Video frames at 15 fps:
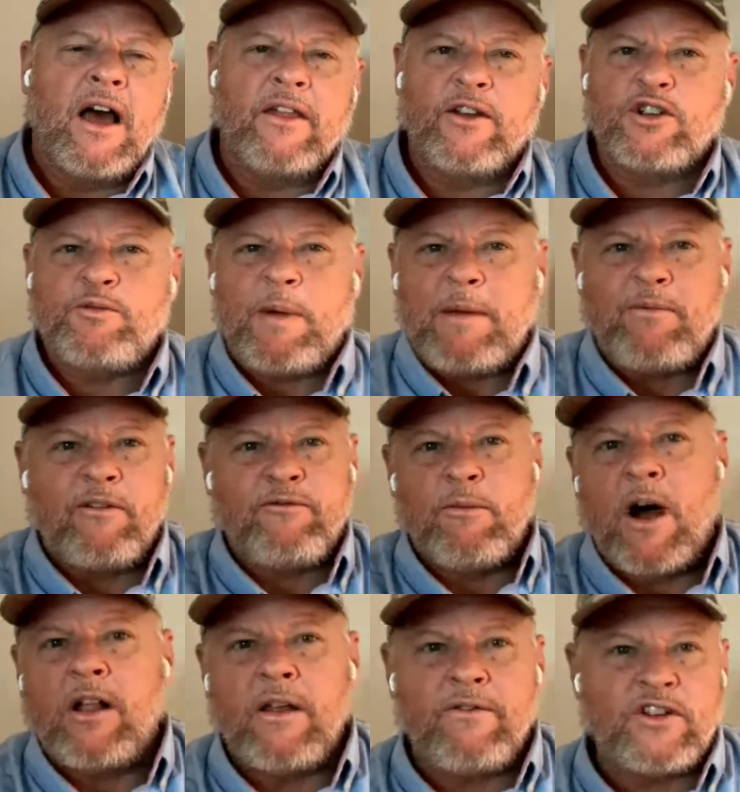Uh, there's people
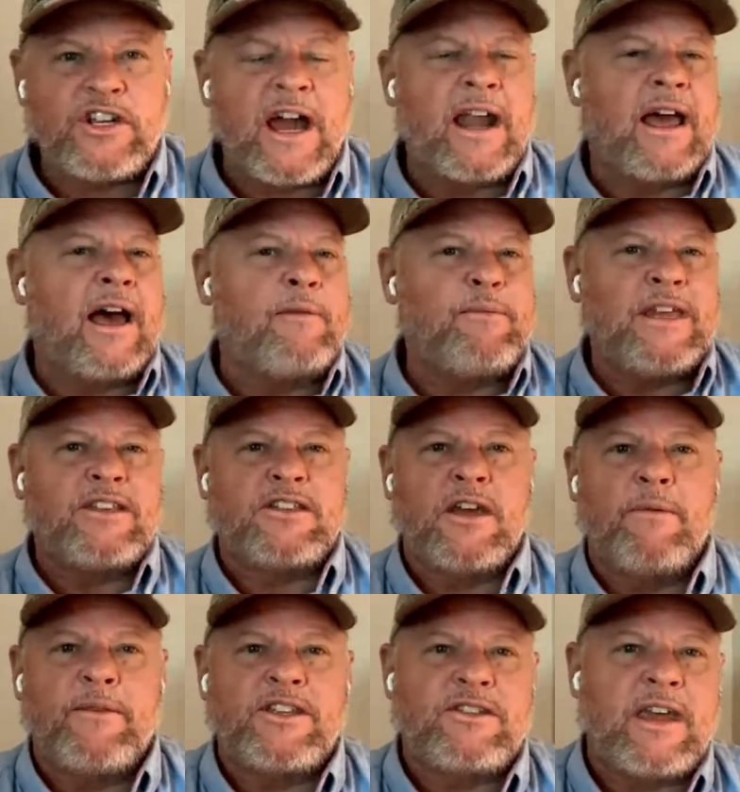from all over China. I meet
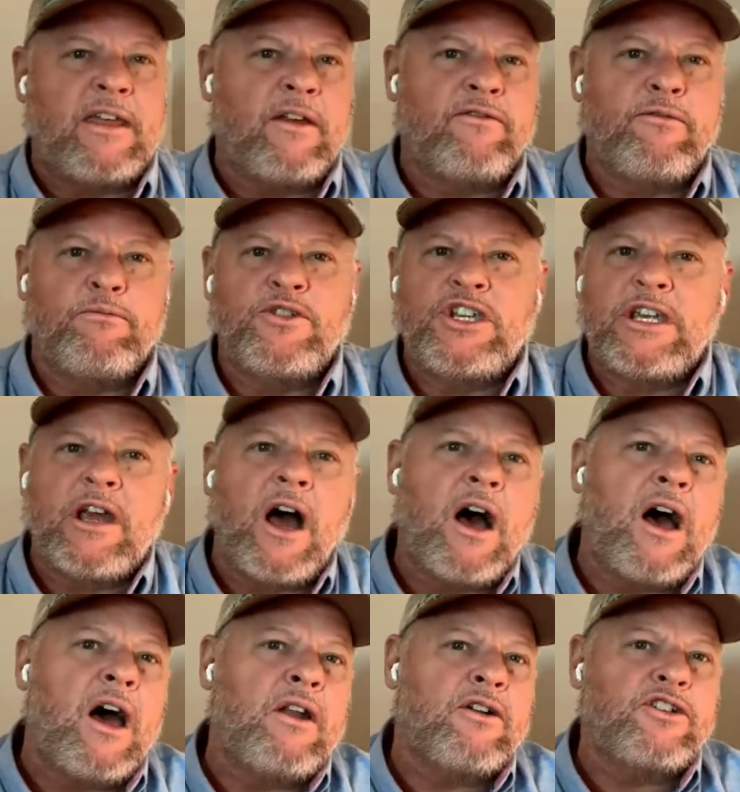some that say they're from
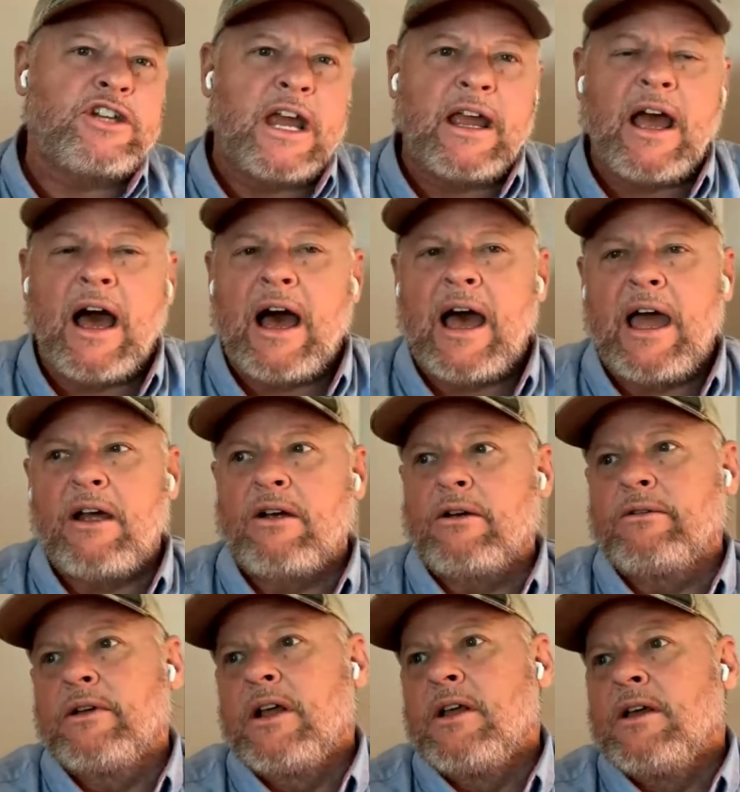Xi'an or Shanghai
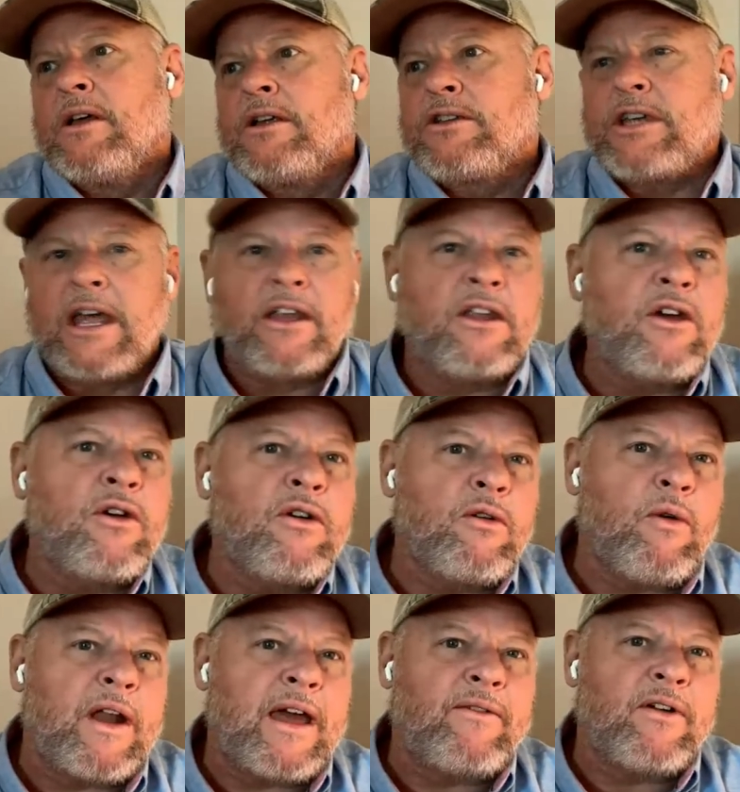or Chengdu
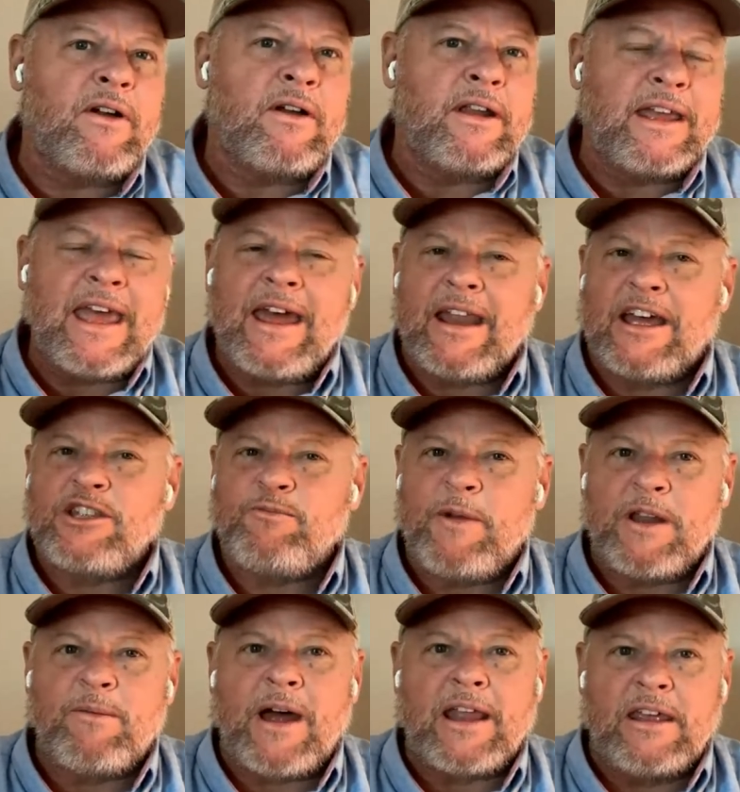or whatever. And again, I
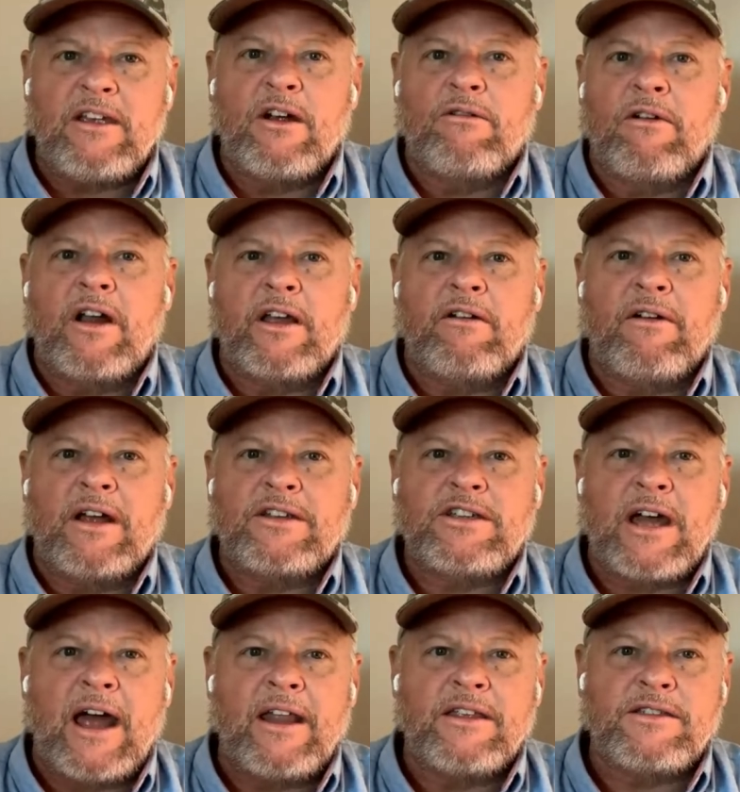spent about a year running
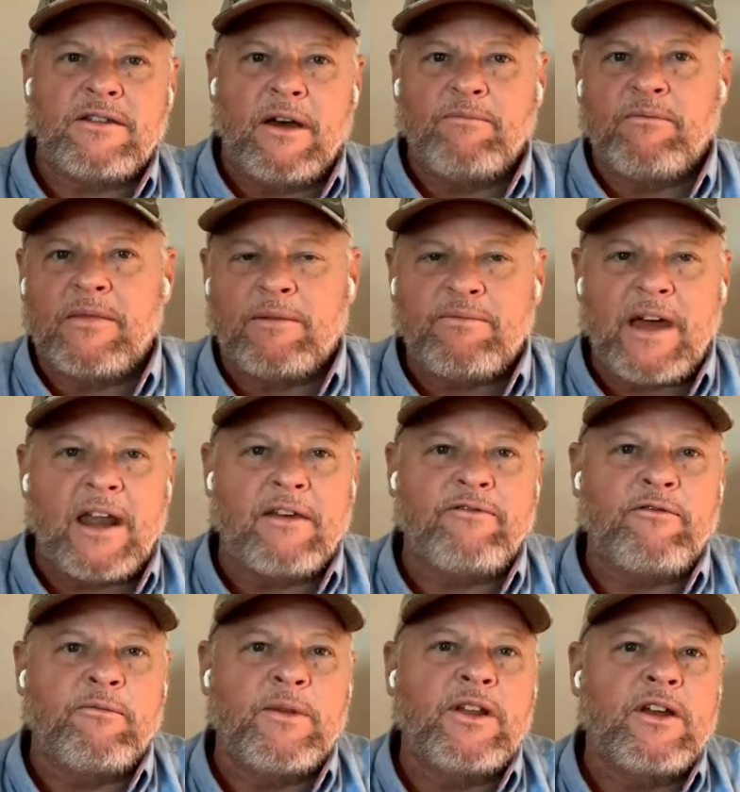around China, so I'm, I'm kind
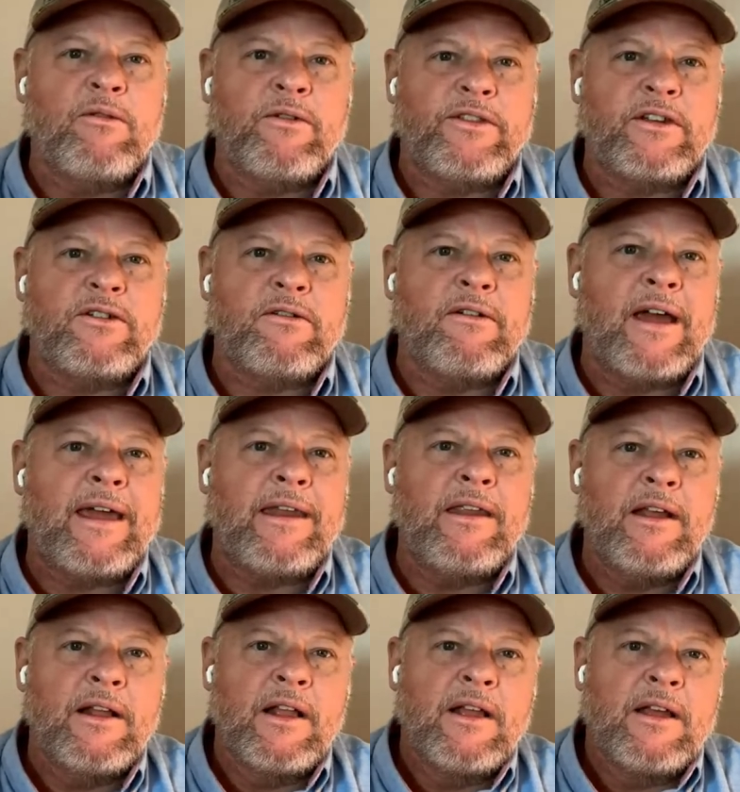of familiar with the
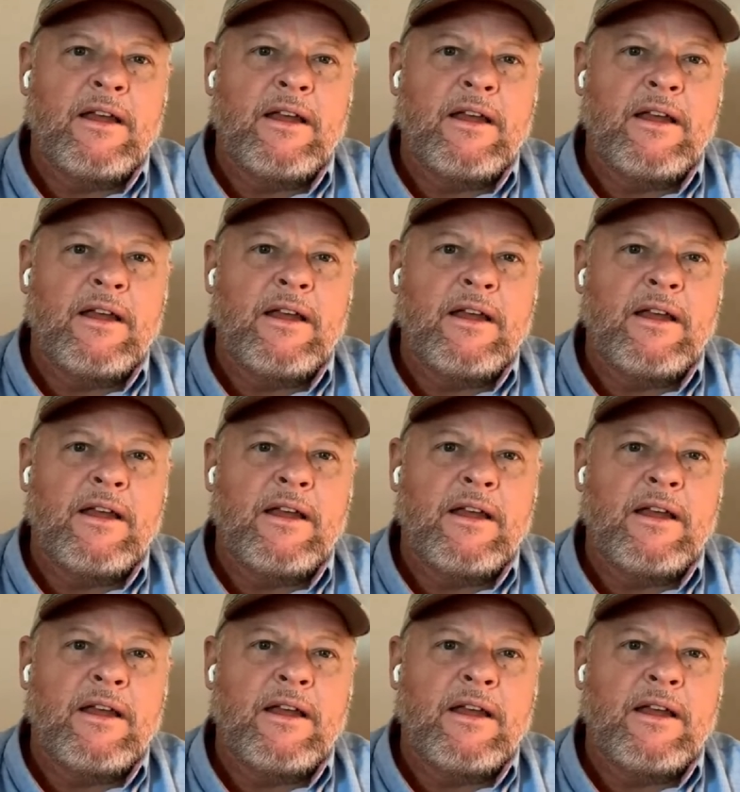terrain.